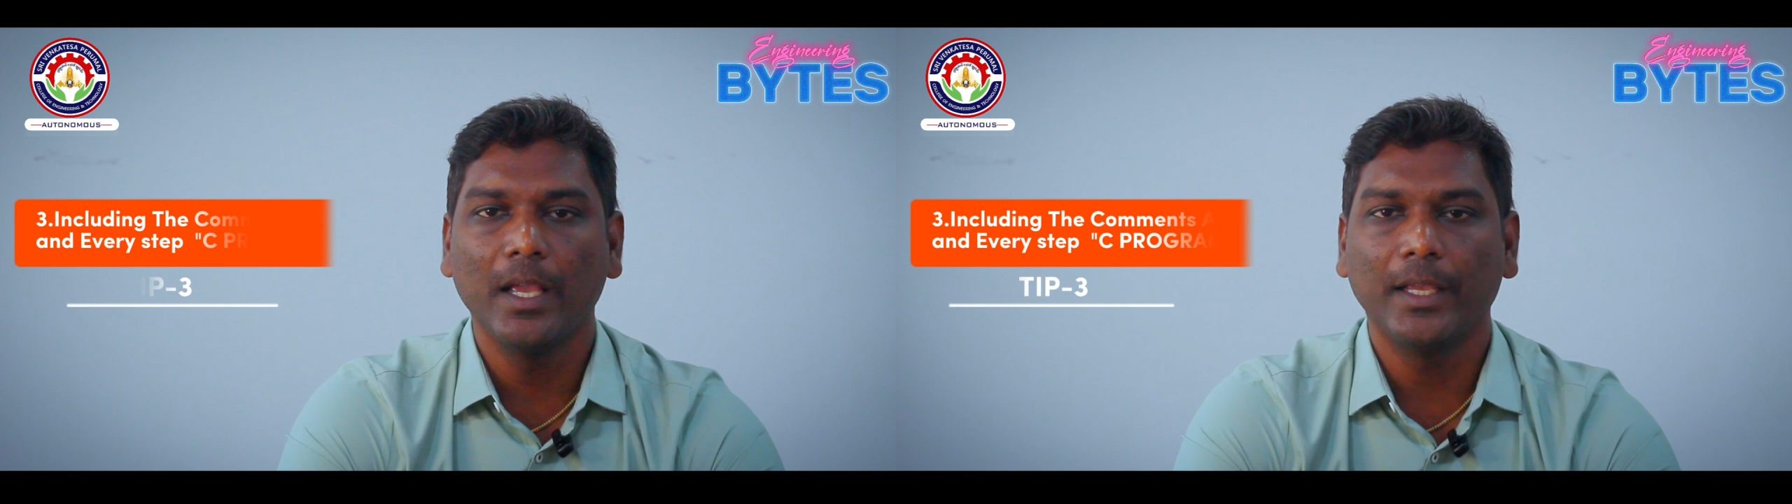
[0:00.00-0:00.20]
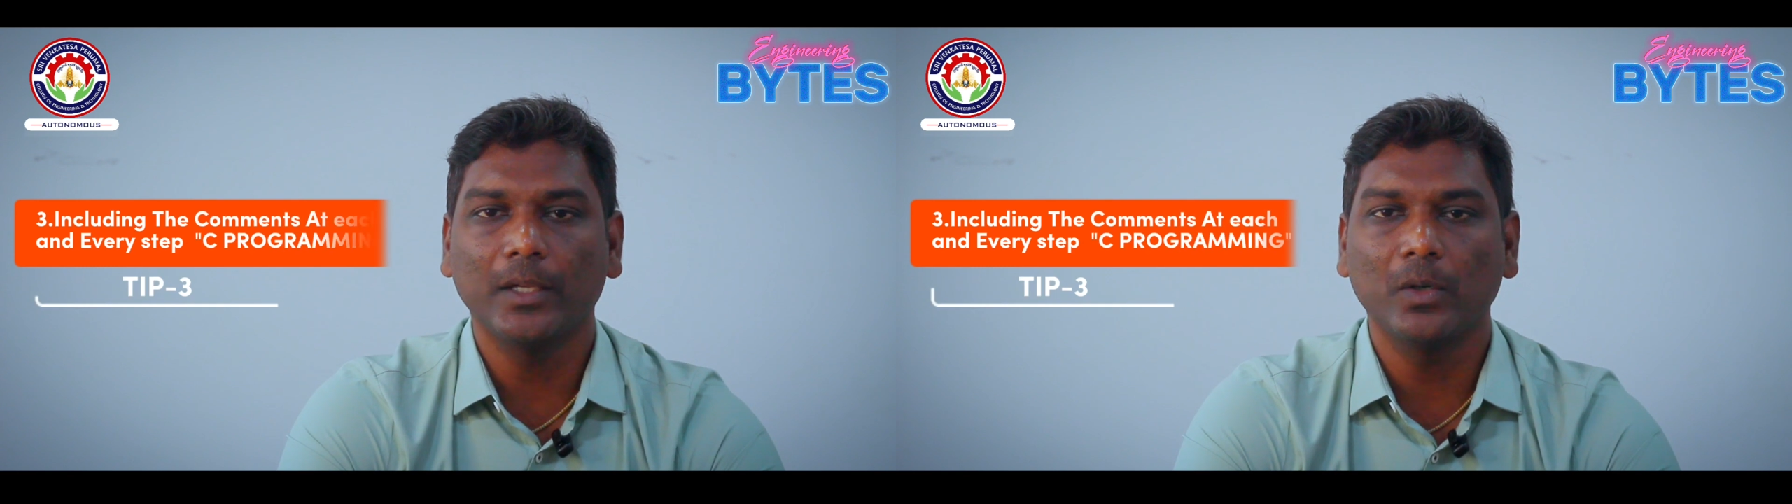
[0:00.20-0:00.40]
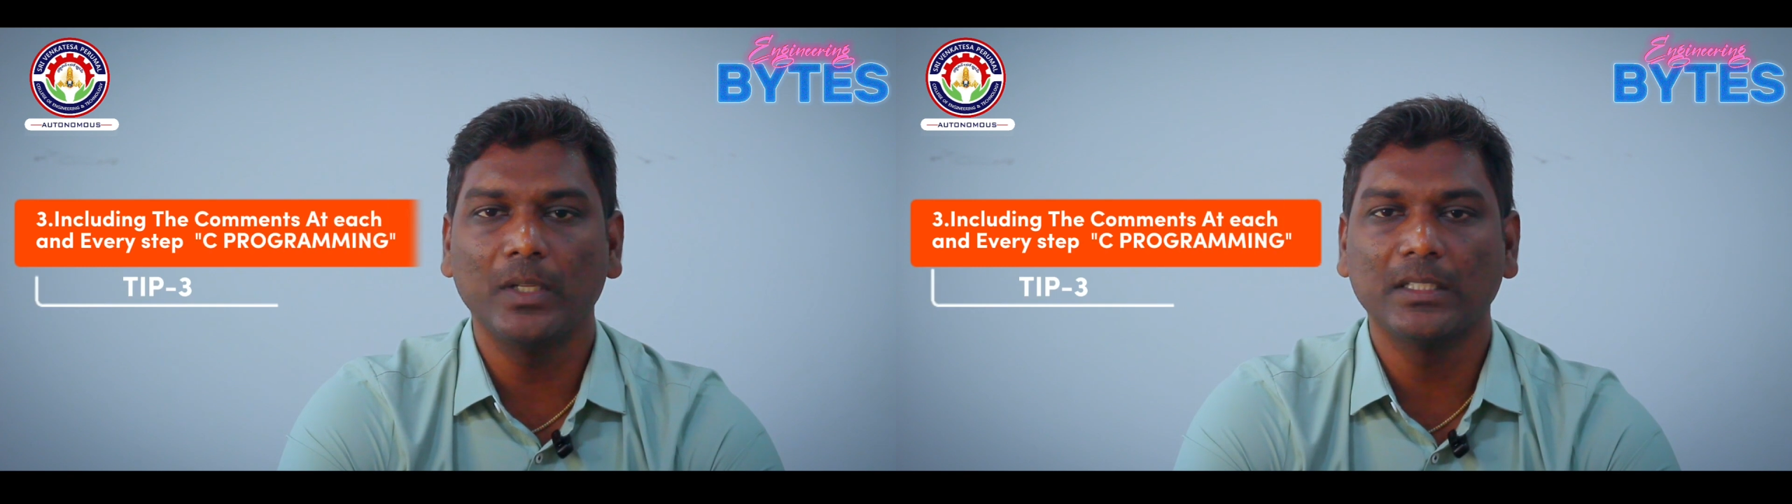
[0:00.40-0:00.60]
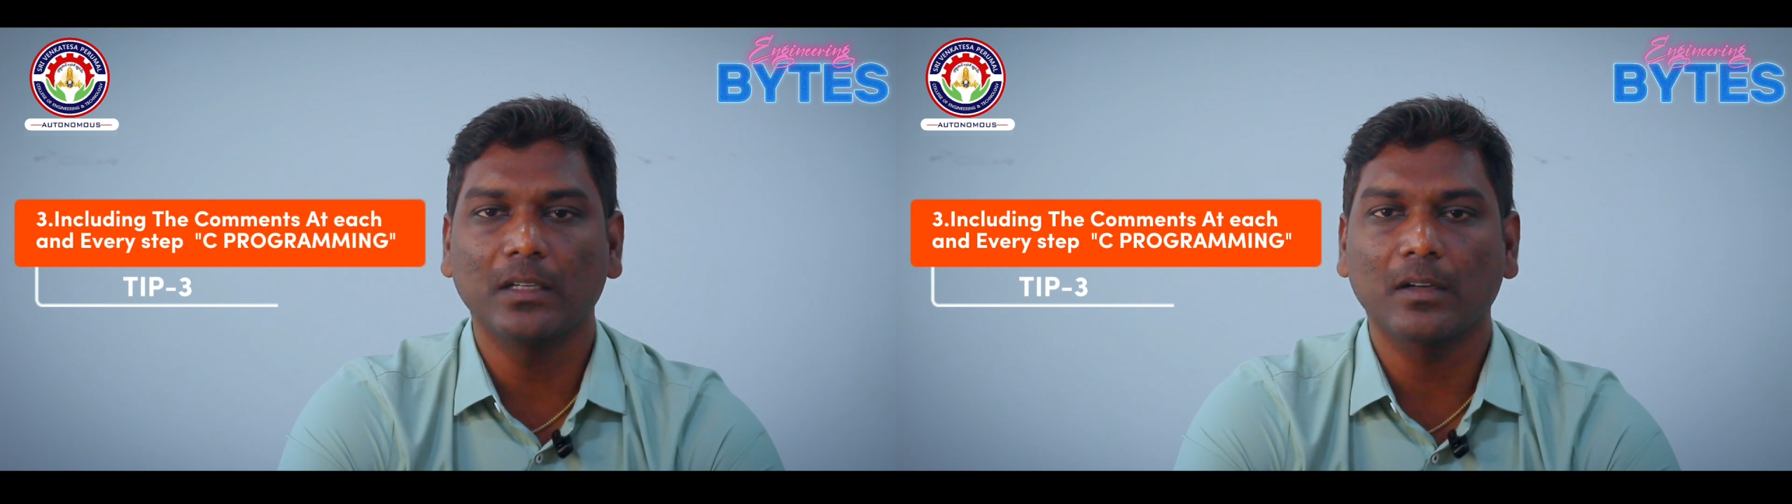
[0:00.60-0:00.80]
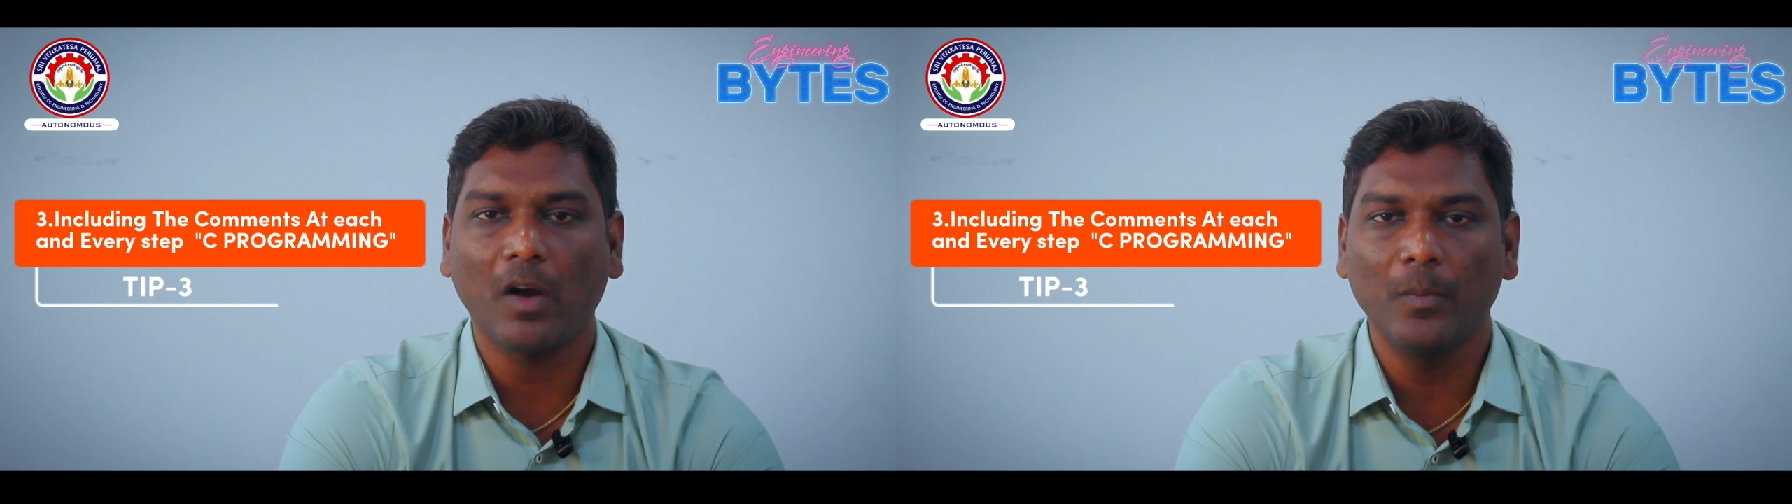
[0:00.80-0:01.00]
including
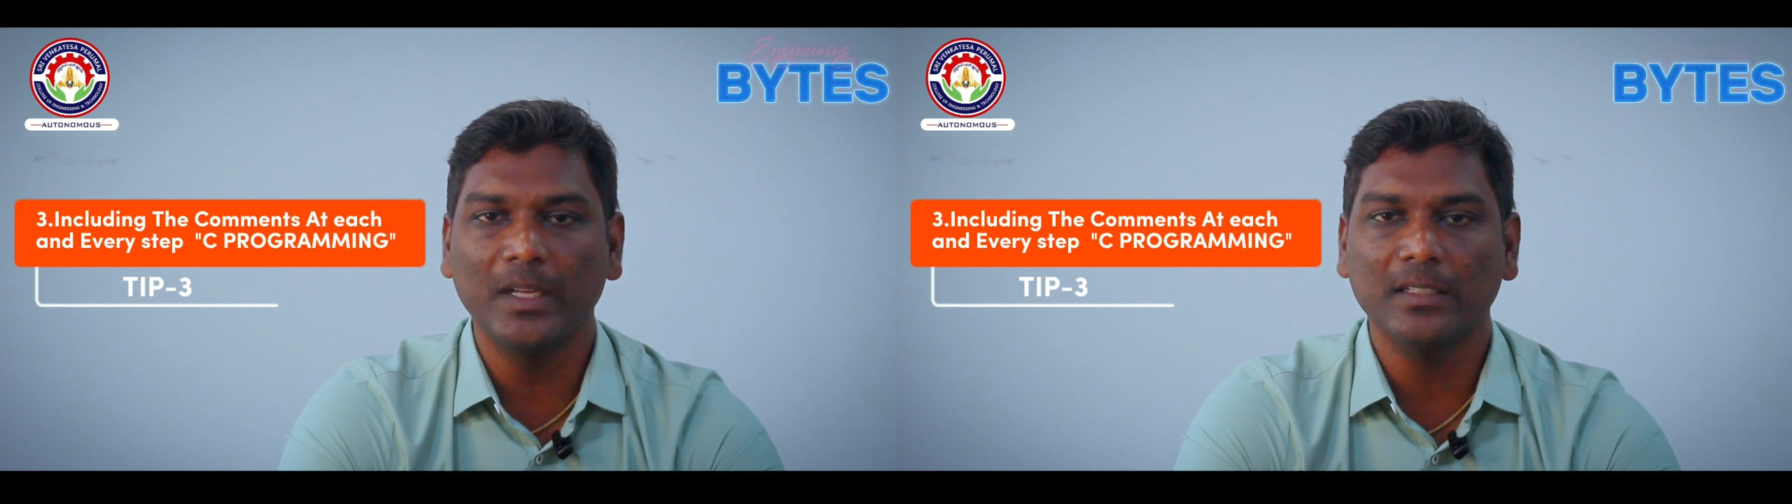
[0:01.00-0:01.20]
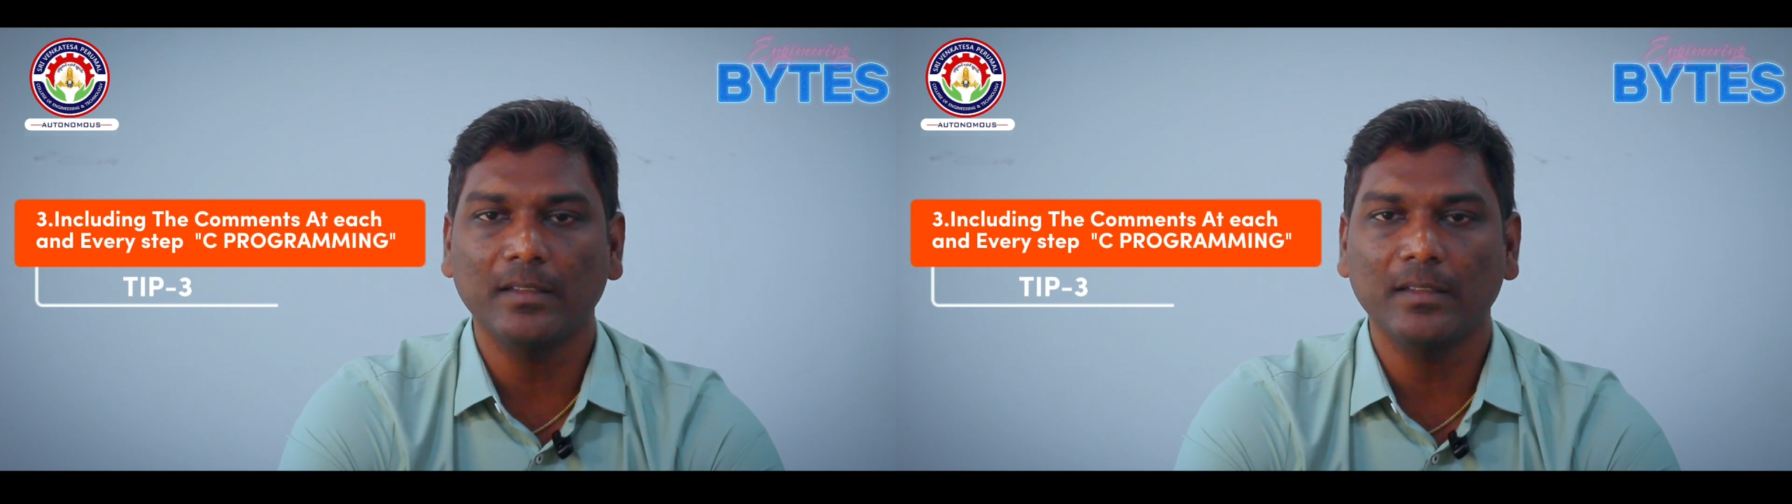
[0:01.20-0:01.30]
the comments